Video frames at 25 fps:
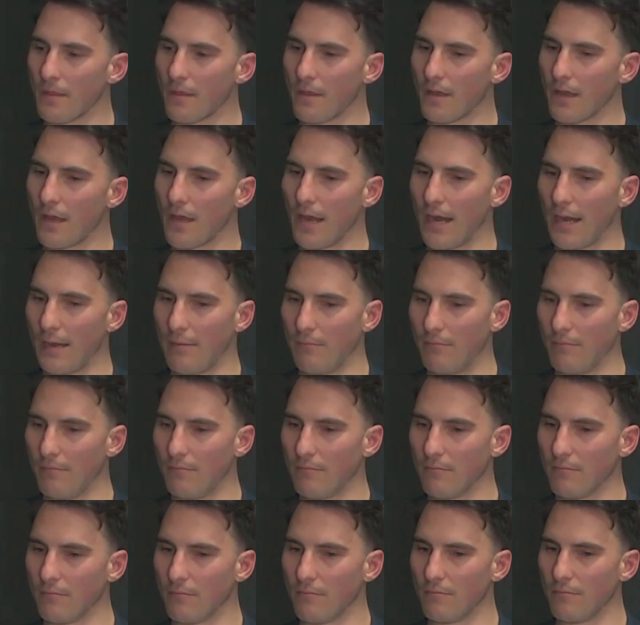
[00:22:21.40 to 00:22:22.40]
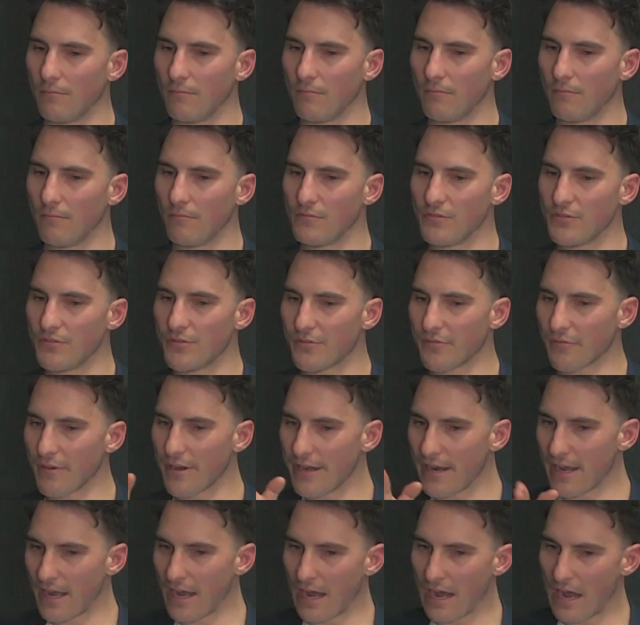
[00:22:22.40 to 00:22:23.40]

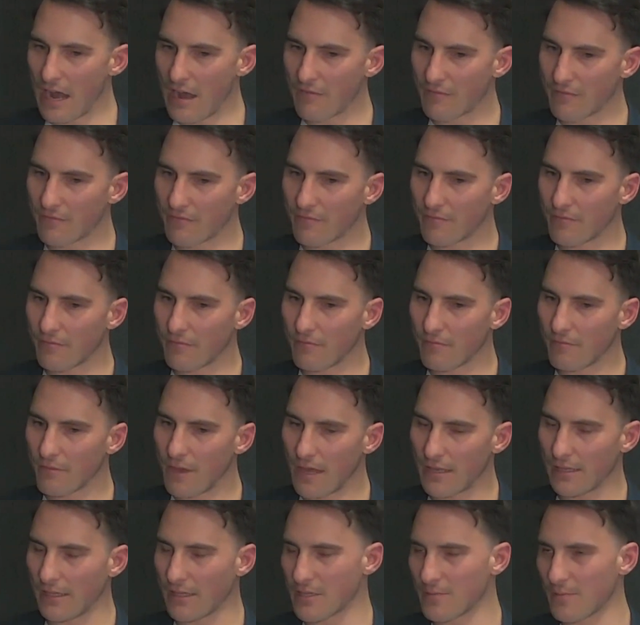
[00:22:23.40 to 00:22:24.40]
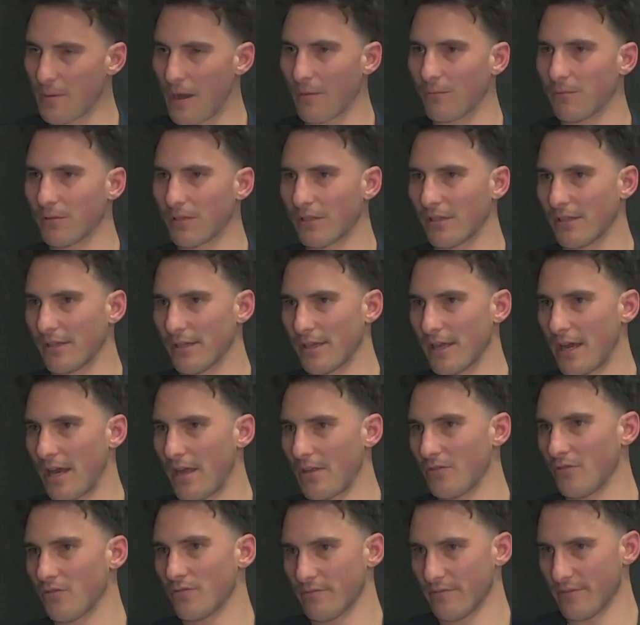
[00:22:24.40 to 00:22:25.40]
3.5 at least publicly
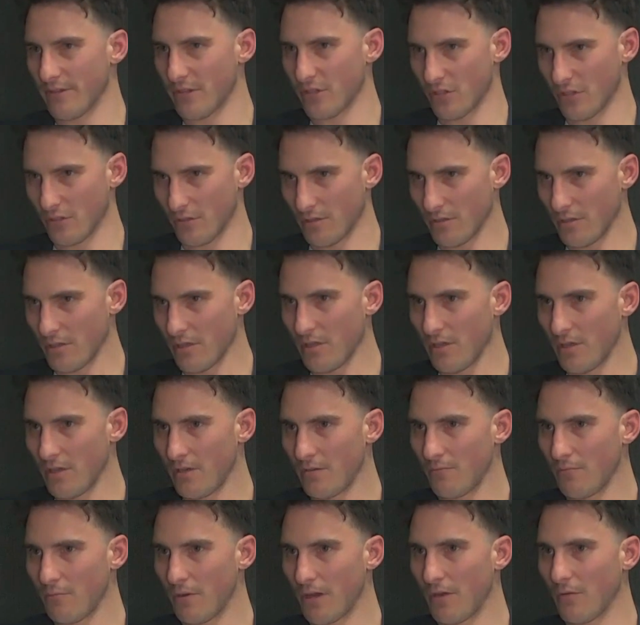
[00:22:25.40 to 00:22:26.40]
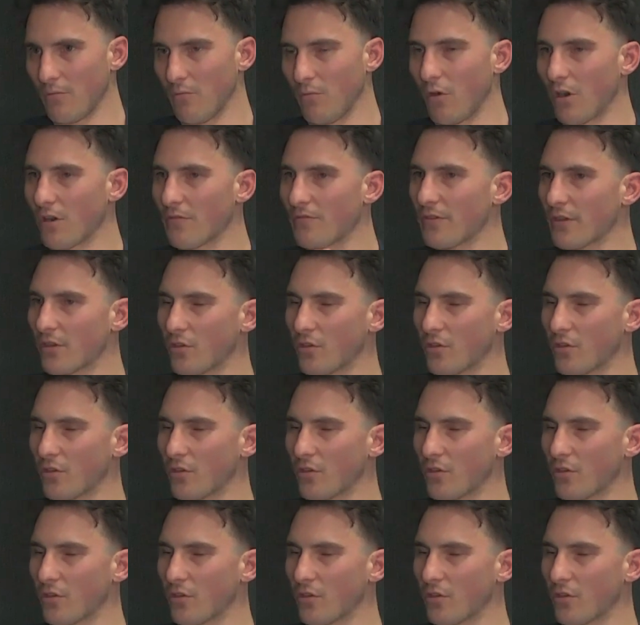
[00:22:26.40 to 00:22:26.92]
can't do vision, but what if it